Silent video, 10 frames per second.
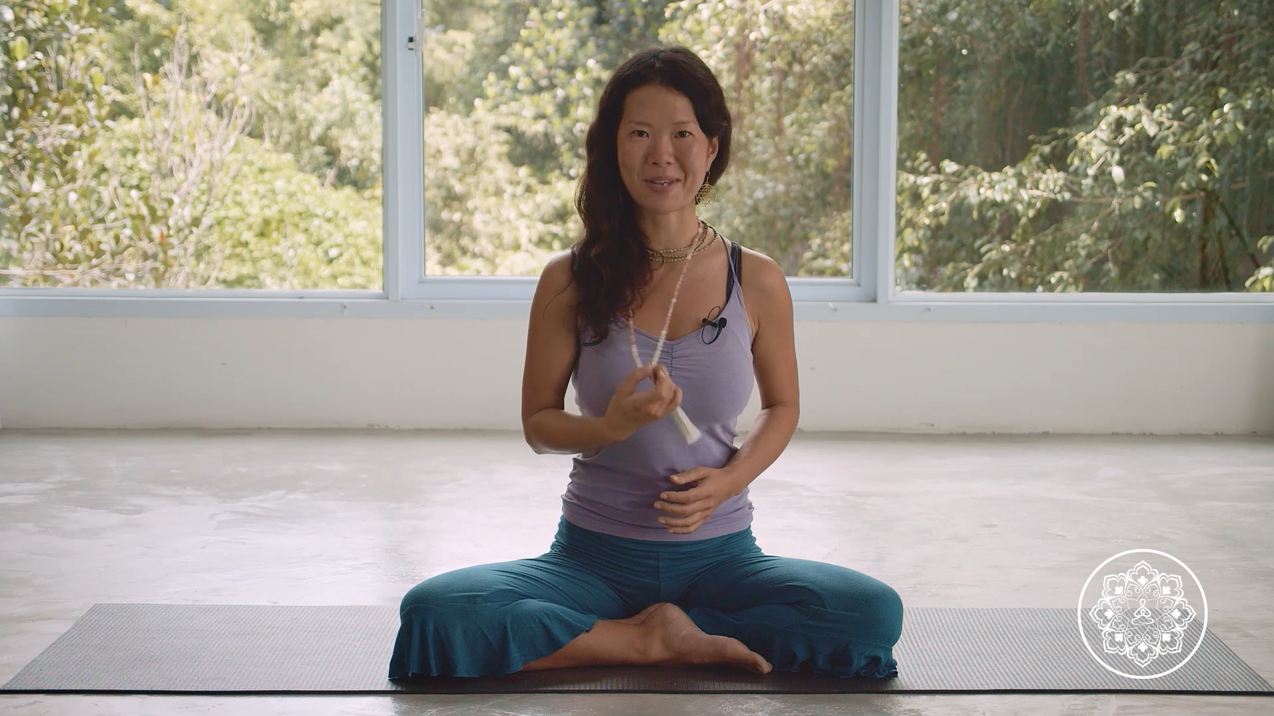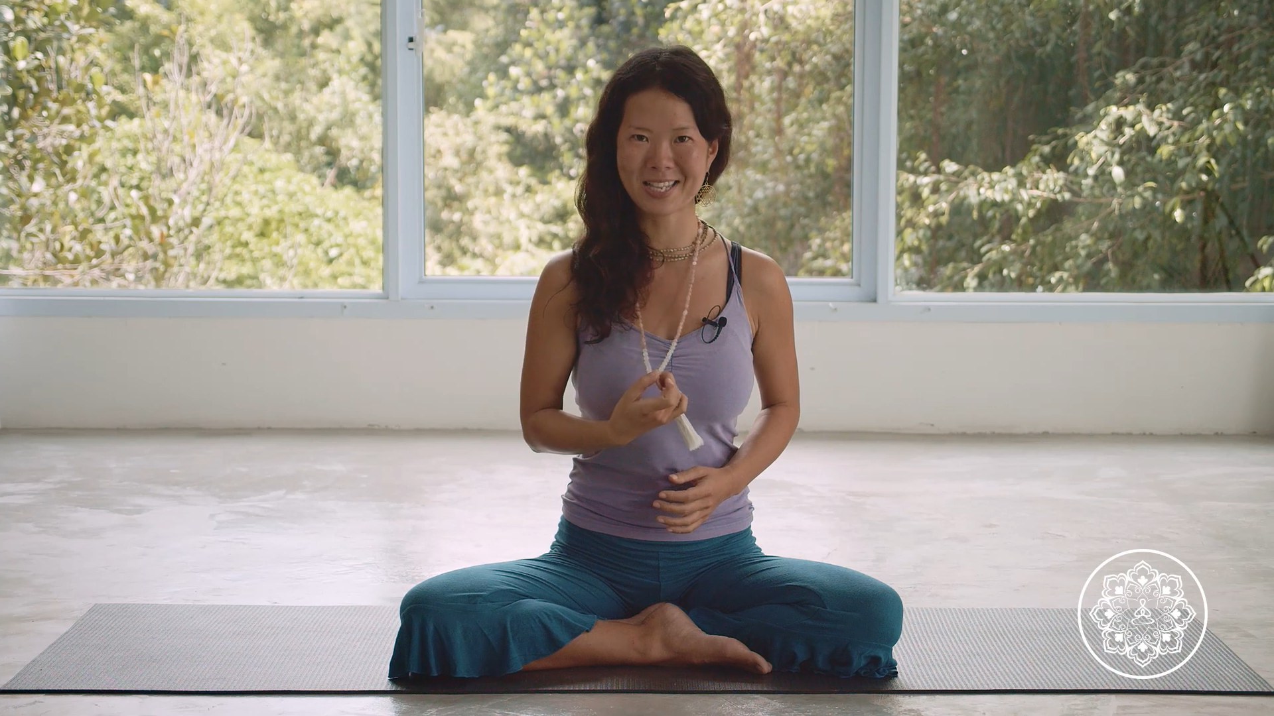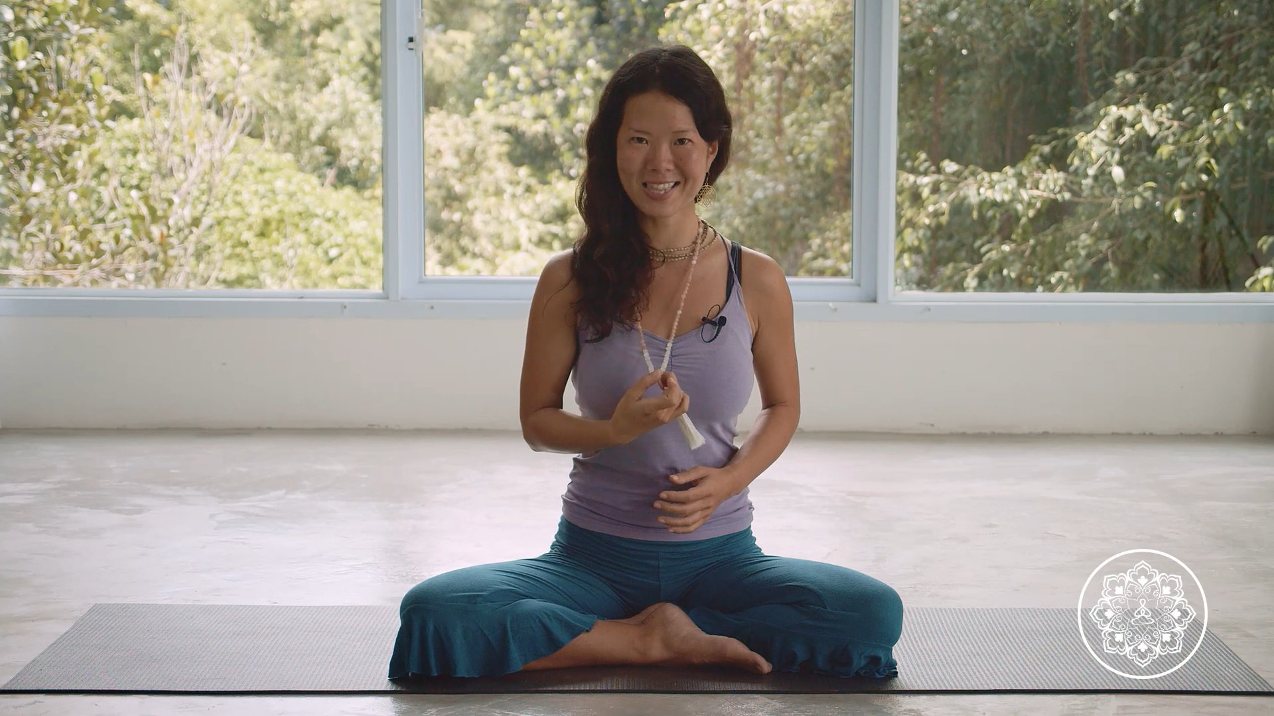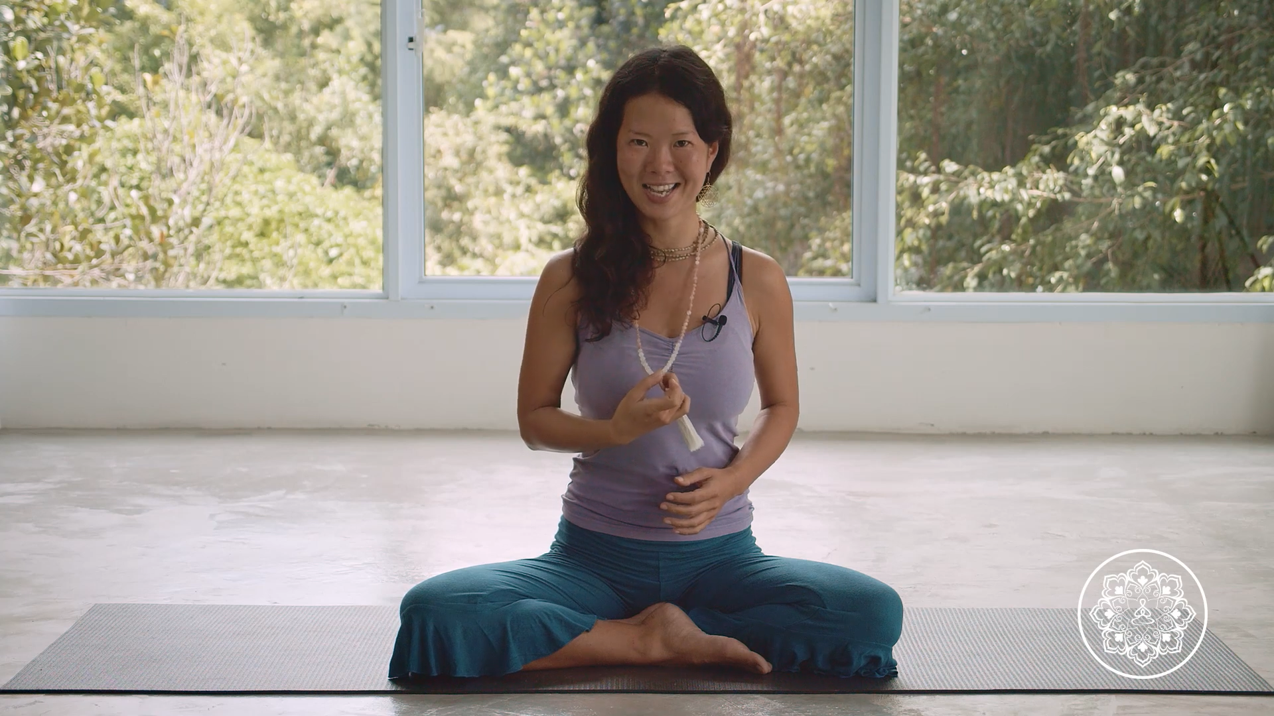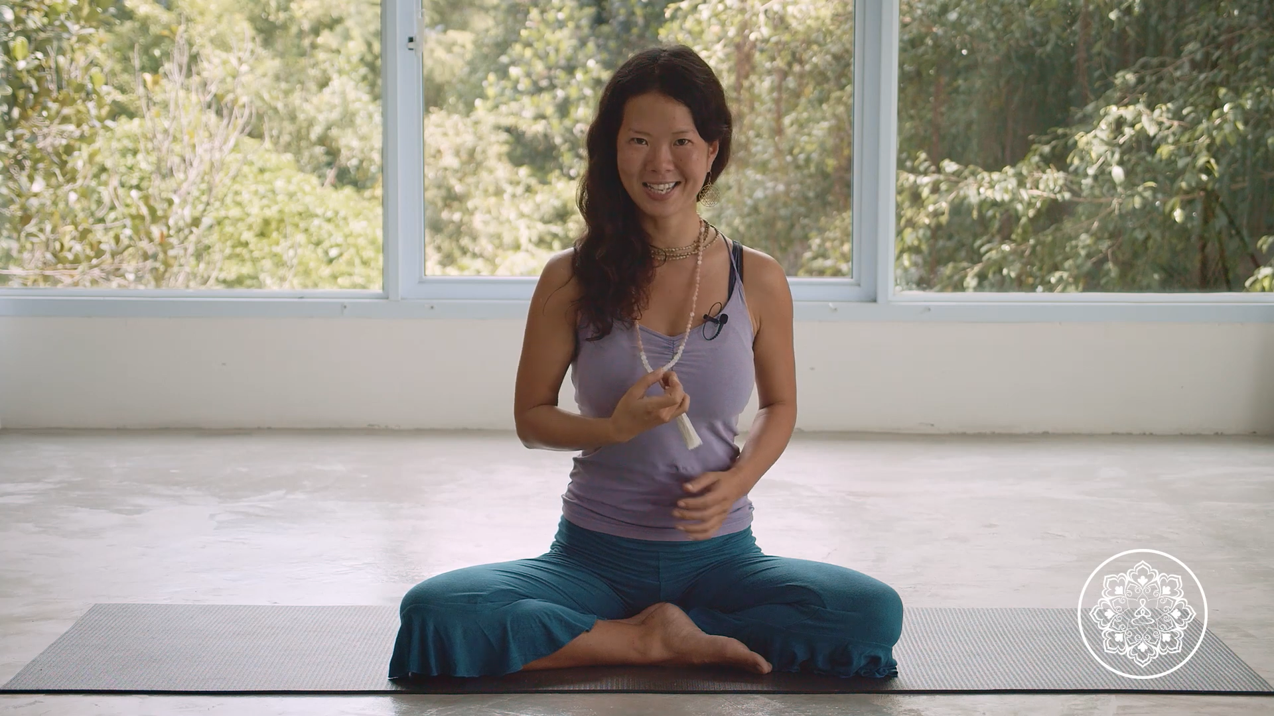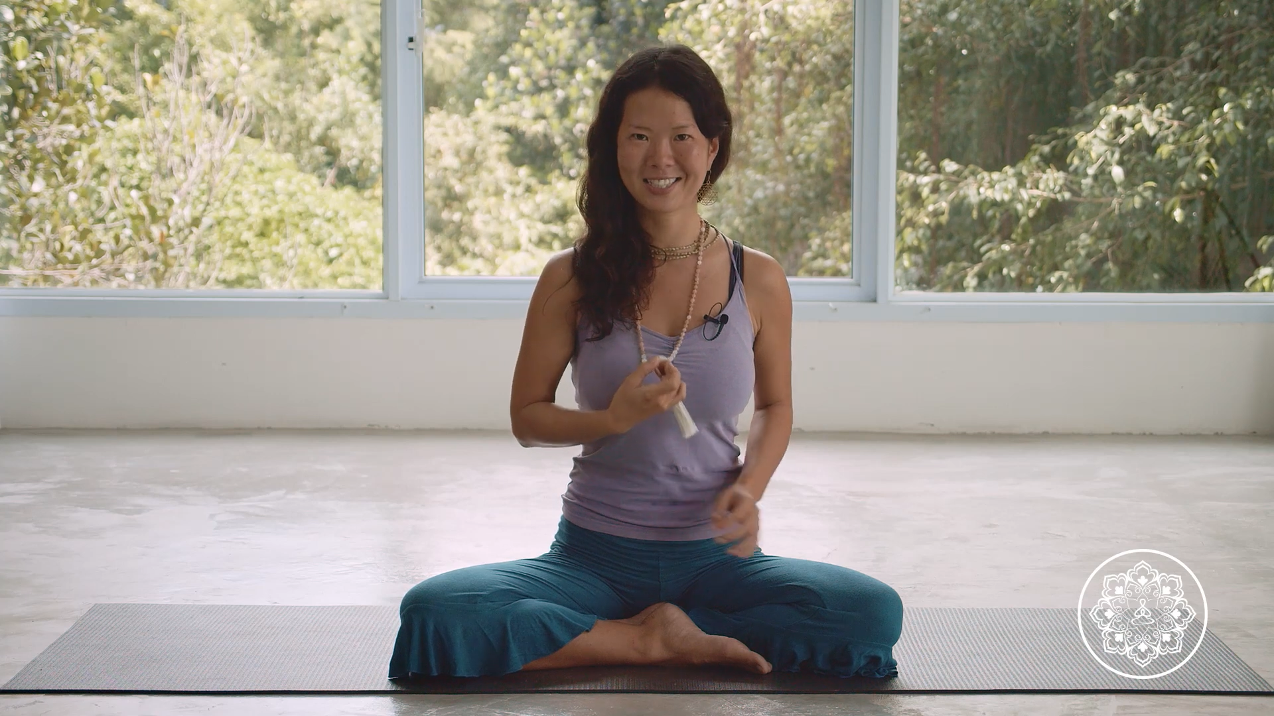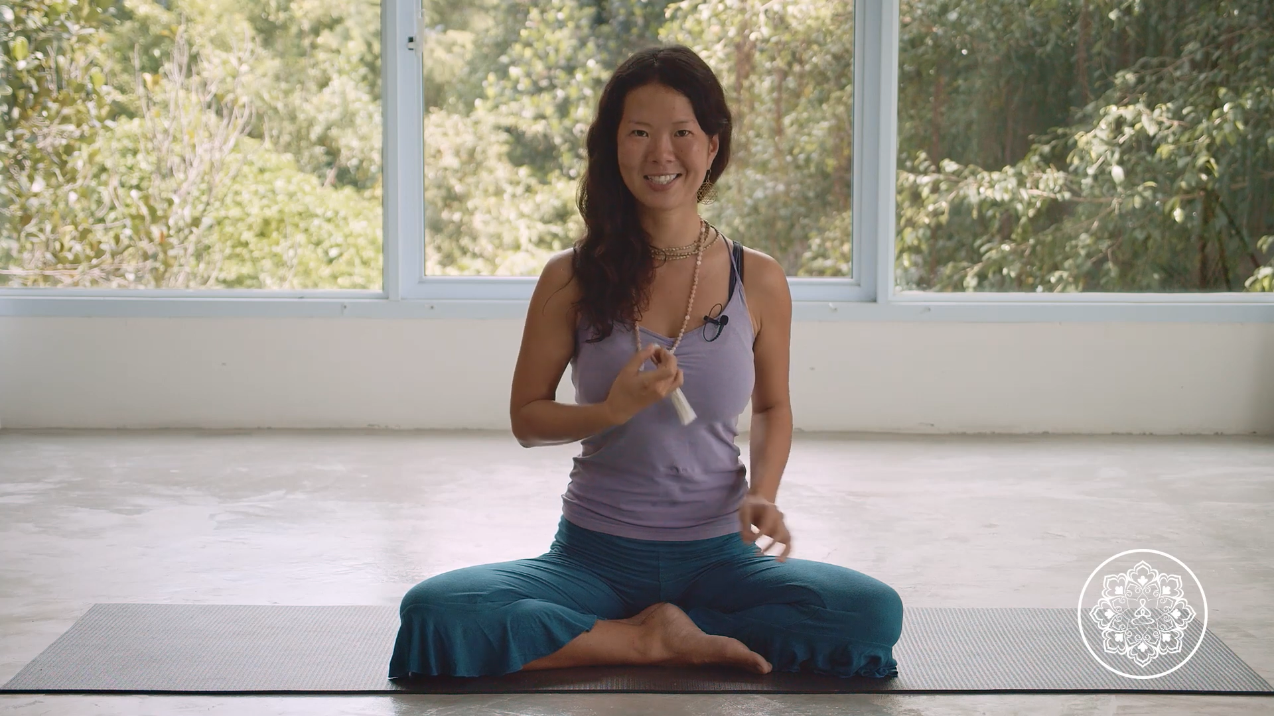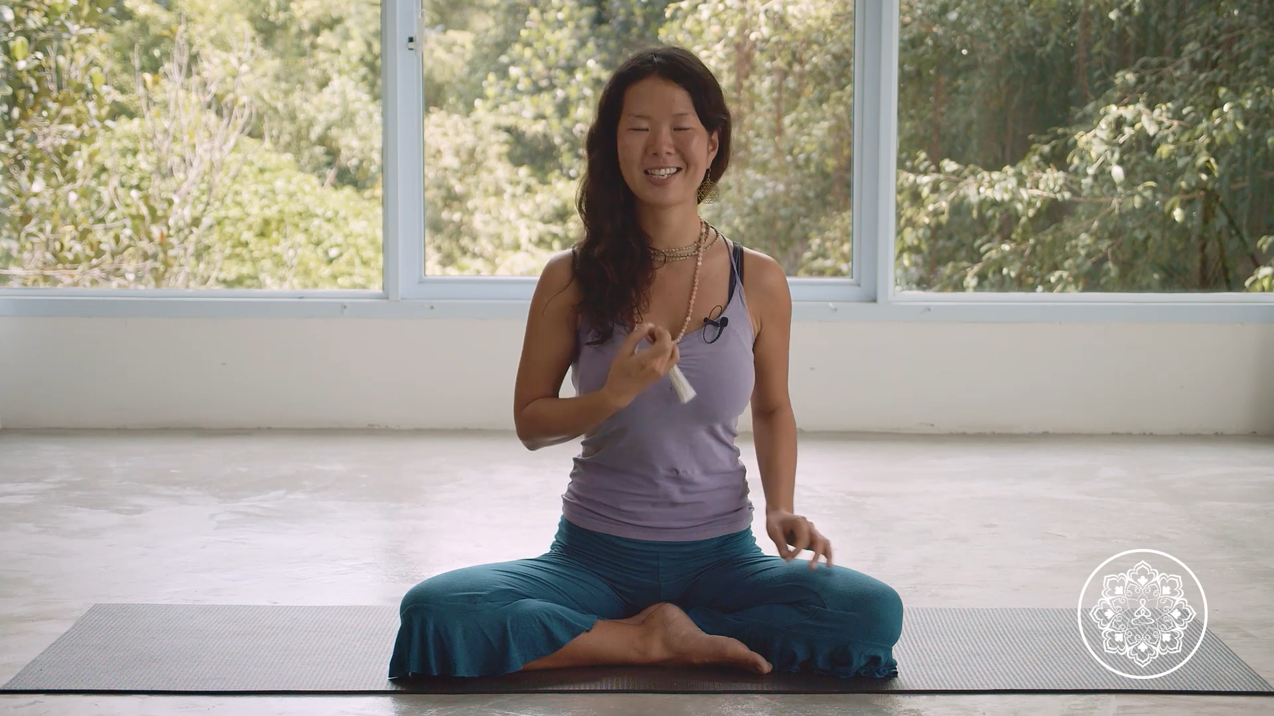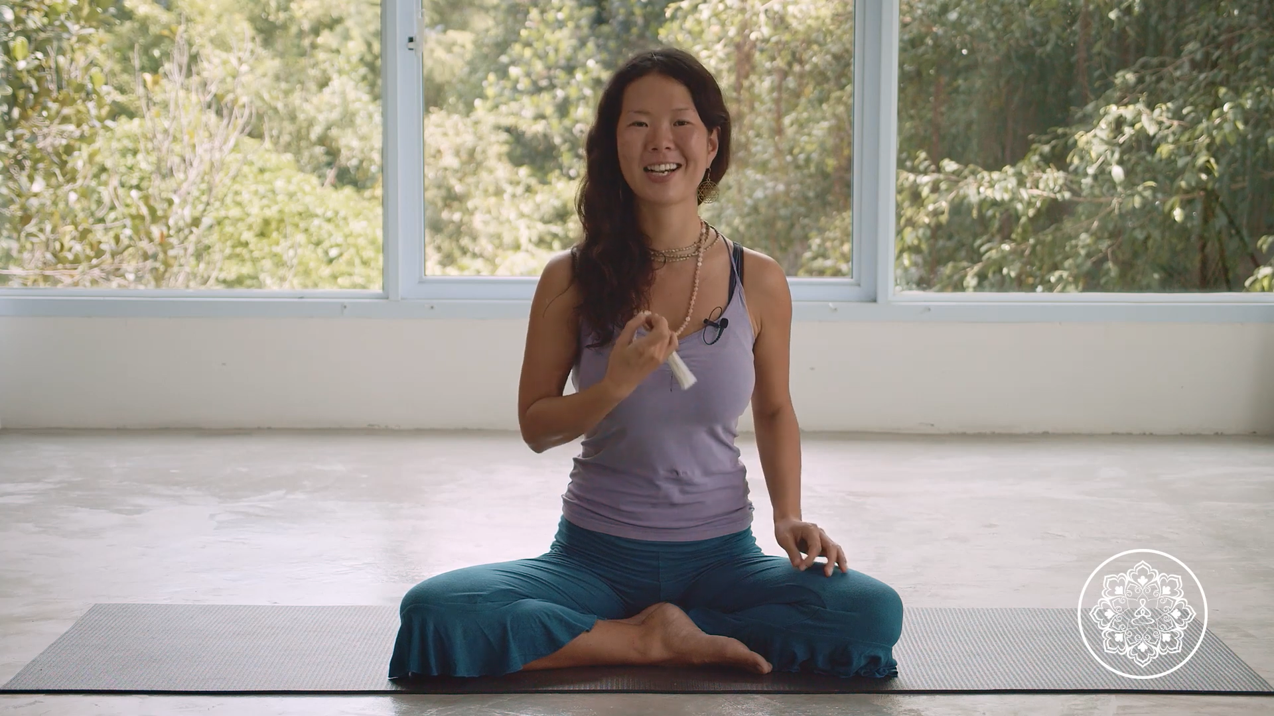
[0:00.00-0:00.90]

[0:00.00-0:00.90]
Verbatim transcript: bead, just